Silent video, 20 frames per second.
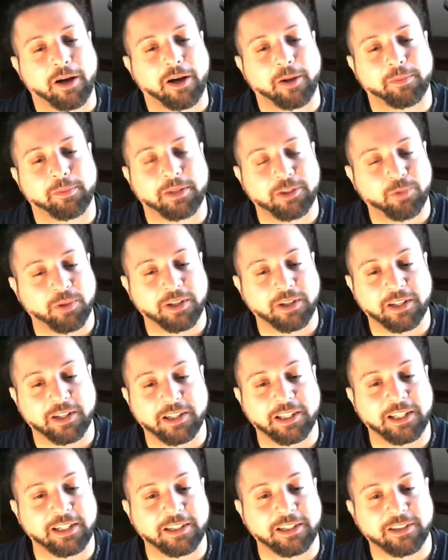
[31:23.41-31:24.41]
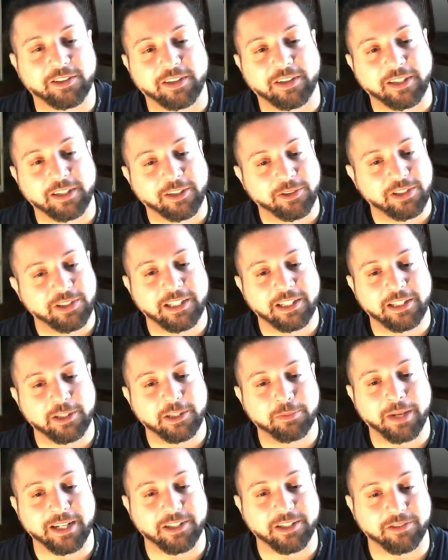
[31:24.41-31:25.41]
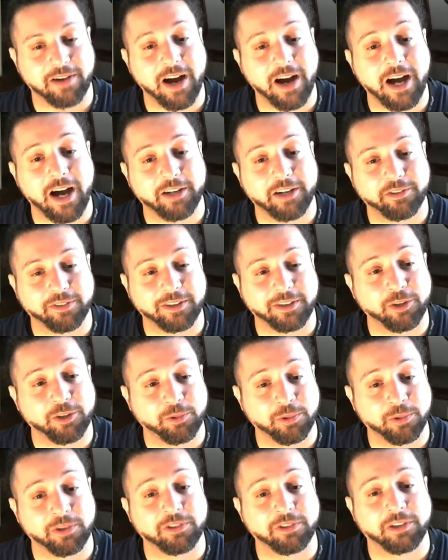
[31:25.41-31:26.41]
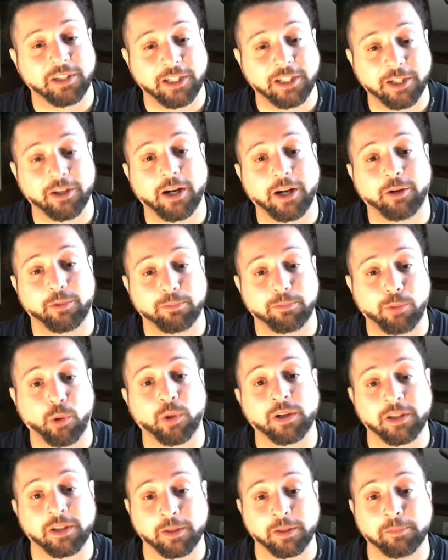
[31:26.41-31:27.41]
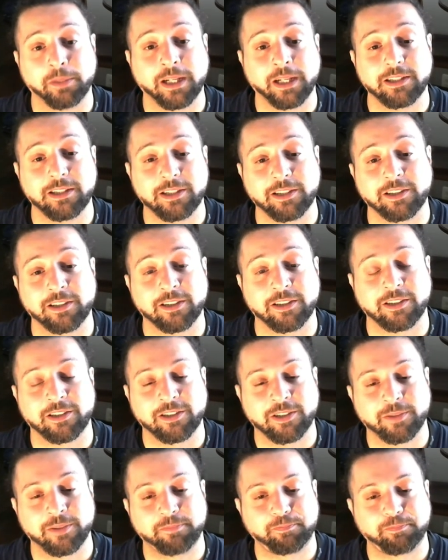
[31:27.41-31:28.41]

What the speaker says: That's one of the things, like, you see these bands live and you really hear how important the bass is.